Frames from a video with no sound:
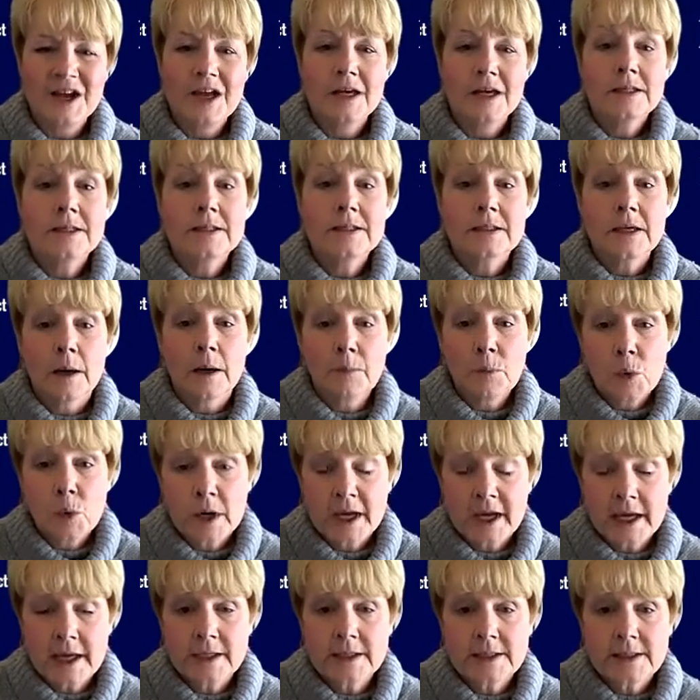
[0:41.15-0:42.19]
Some
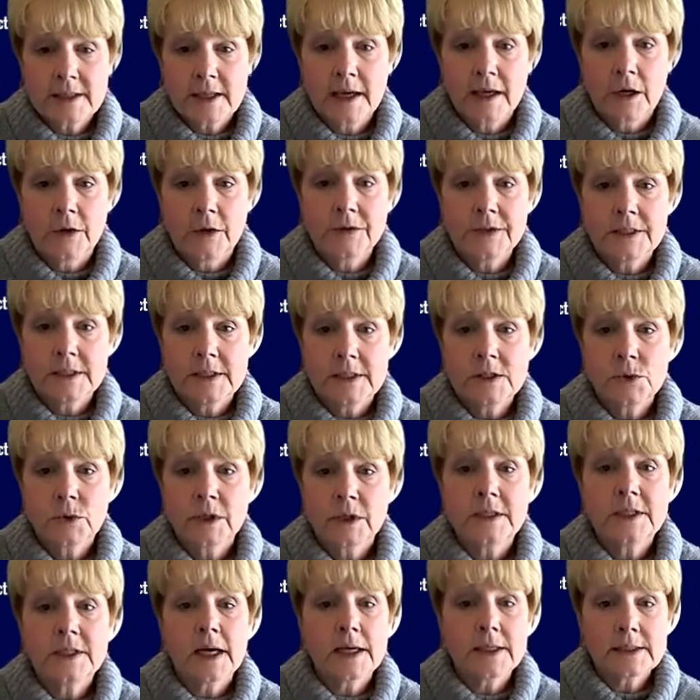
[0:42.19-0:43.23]
weeks the health district
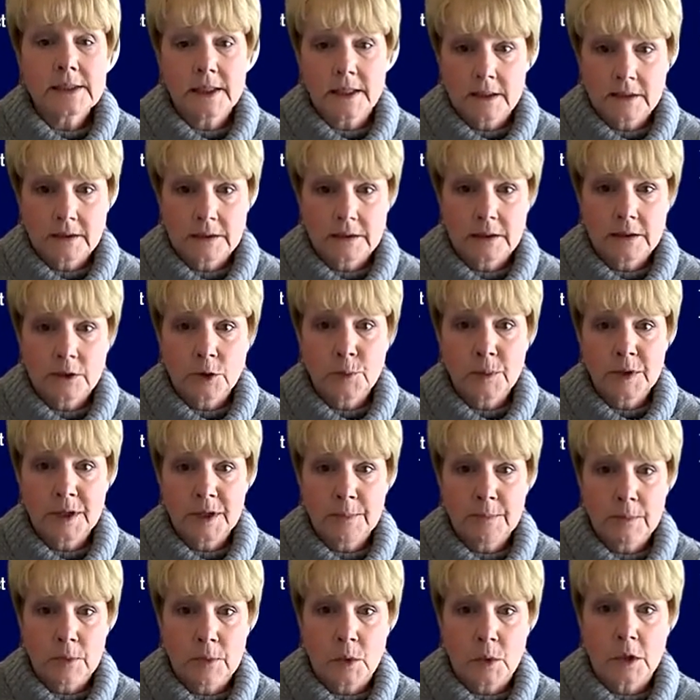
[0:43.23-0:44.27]
does get a little bit
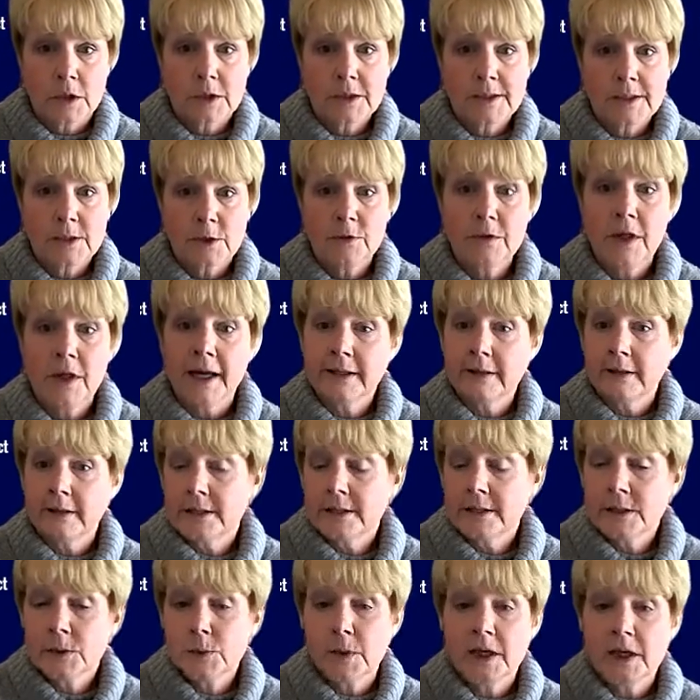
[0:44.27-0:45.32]
more. So like
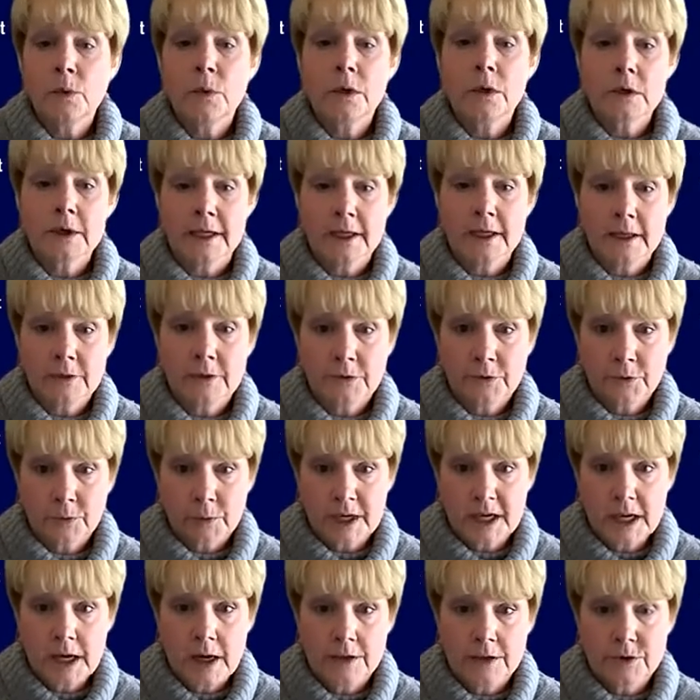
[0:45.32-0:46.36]
this week, we're getting
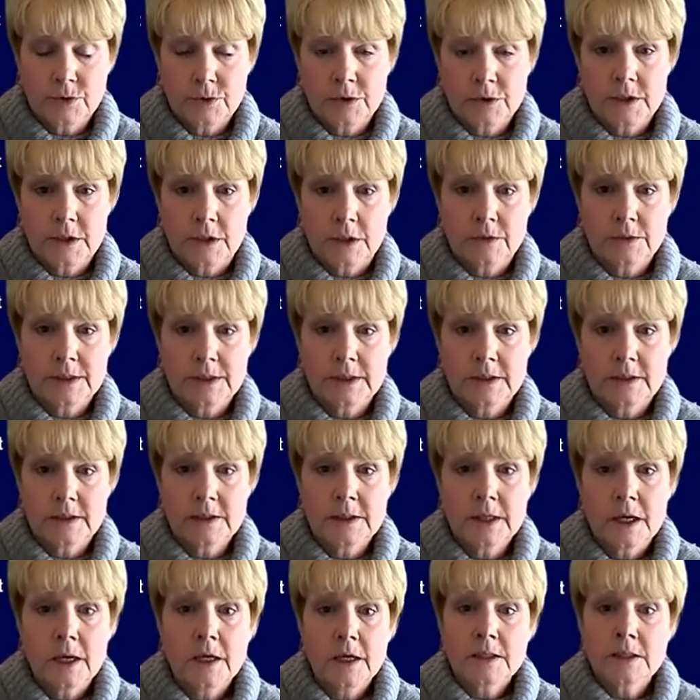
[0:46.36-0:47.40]
300 doses.
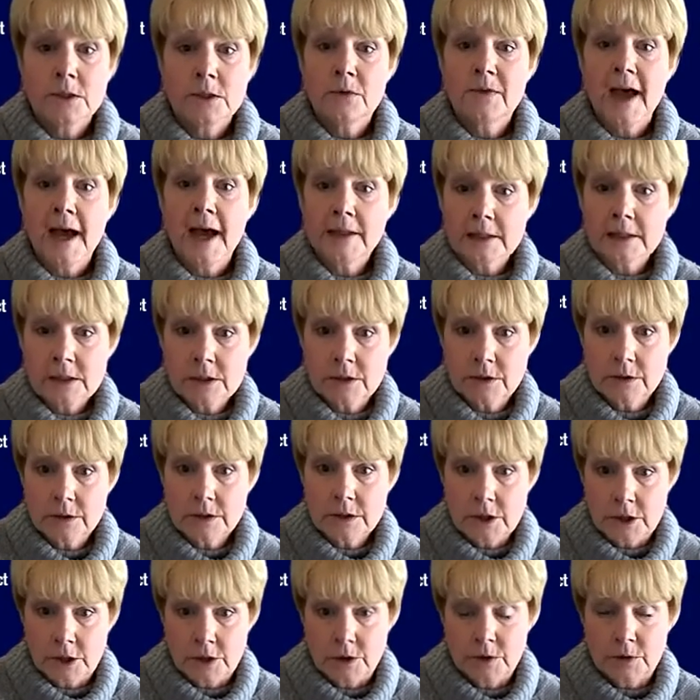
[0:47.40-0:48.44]
So that's good
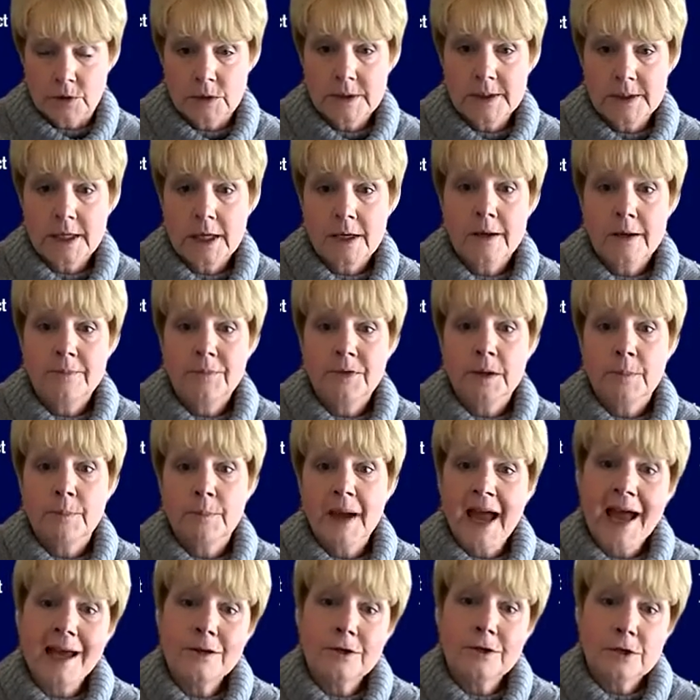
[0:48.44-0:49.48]
news. The
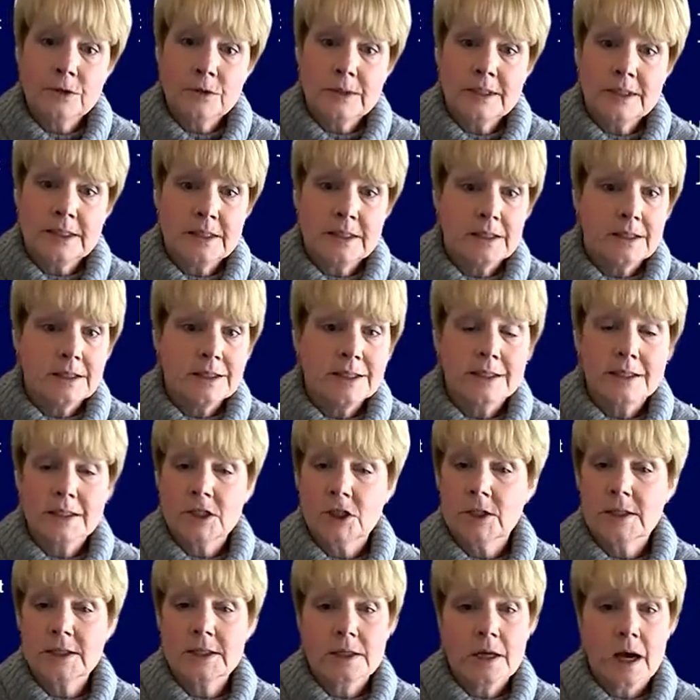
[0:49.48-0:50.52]
bad news is it's
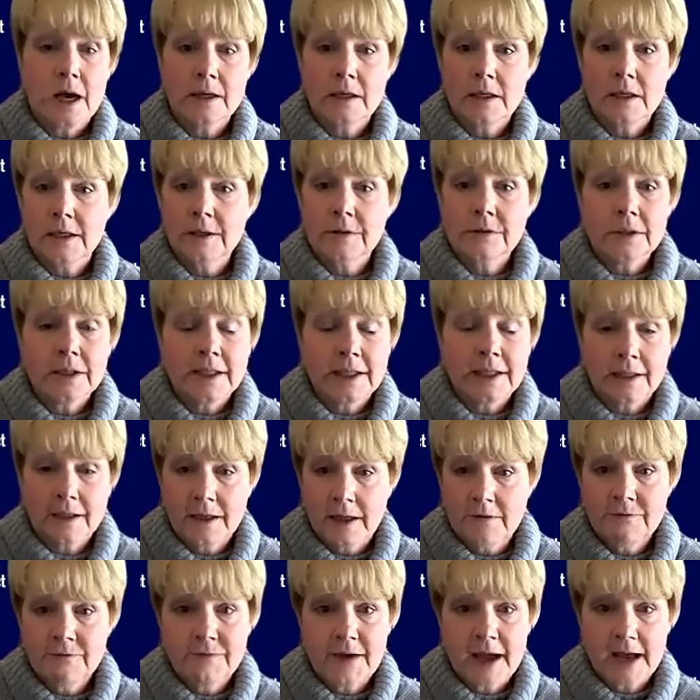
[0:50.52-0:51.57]
just not nearly
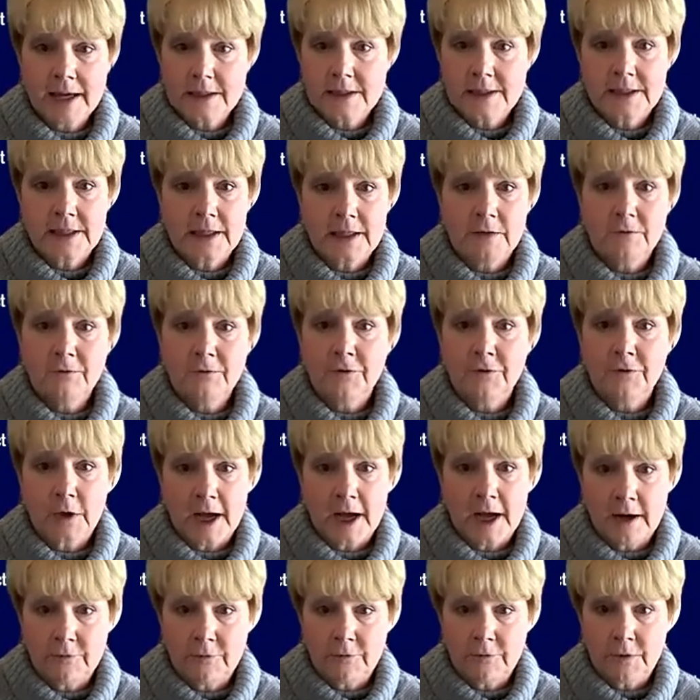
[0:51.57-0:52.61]
enough vaccine for
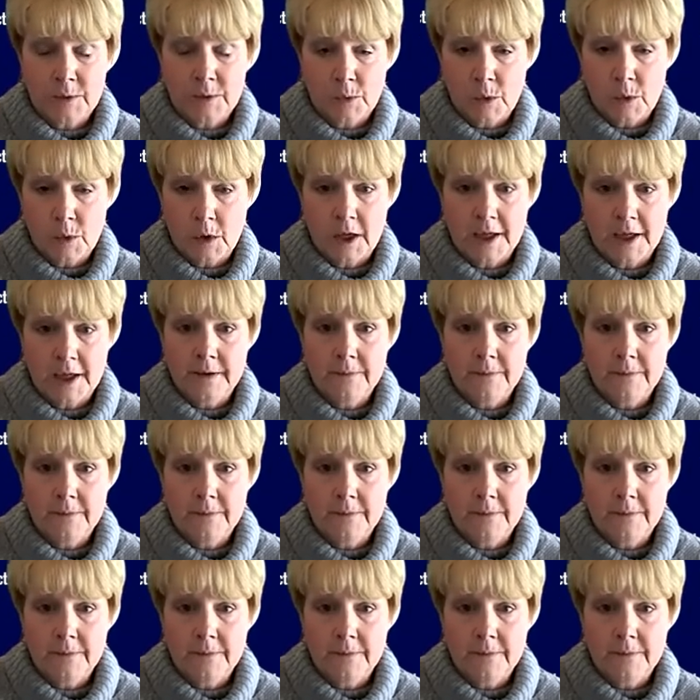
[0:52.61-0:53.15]
everyone.